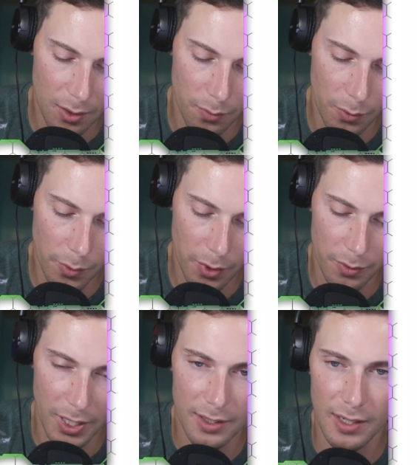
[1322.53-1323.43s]
We want to
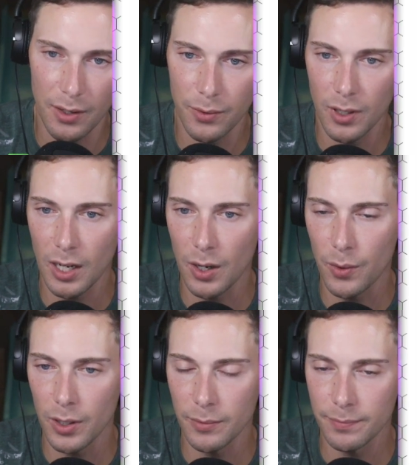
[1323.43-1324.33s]
write down
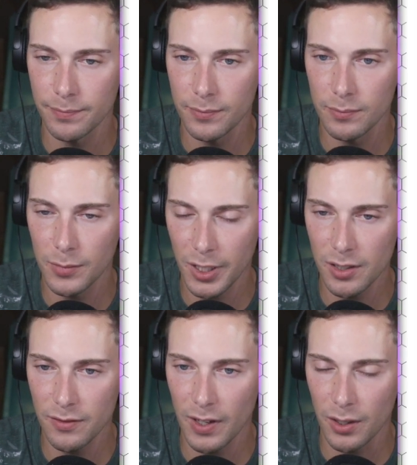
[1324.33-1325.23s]
our
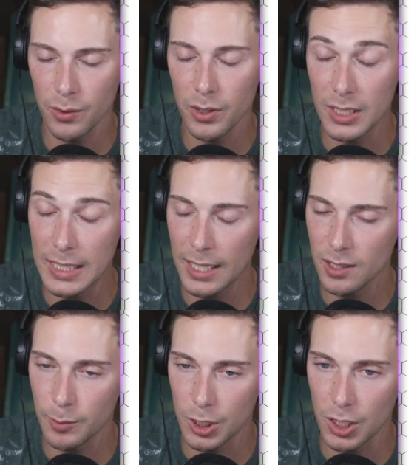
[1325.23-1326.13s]
place value or
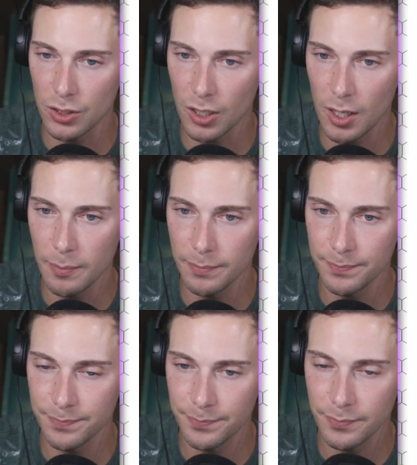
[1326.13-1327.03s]
decimal on top
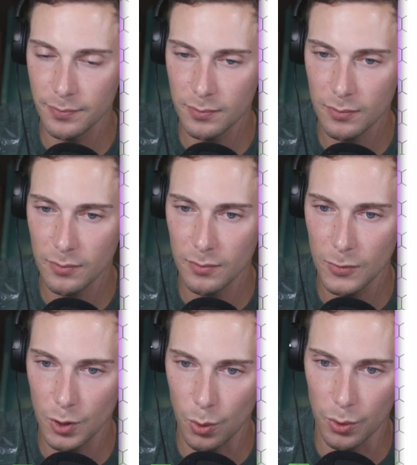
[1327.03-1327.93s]

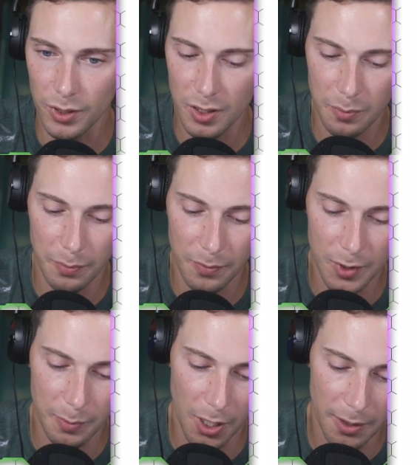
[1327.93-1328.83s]
to hold its
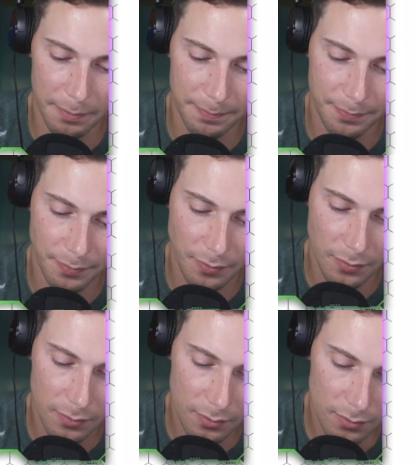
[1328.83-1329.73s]
spot.
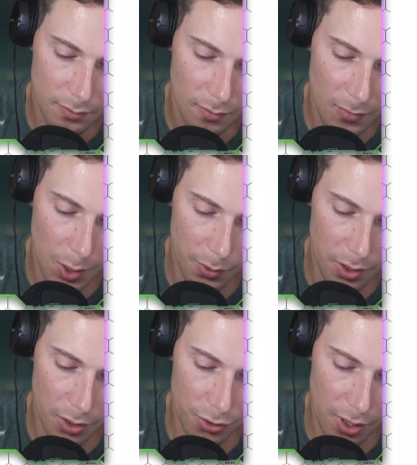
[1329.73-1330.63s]
We're
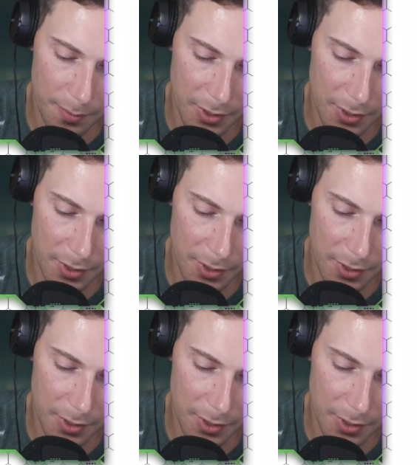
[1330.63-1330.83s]
going to drop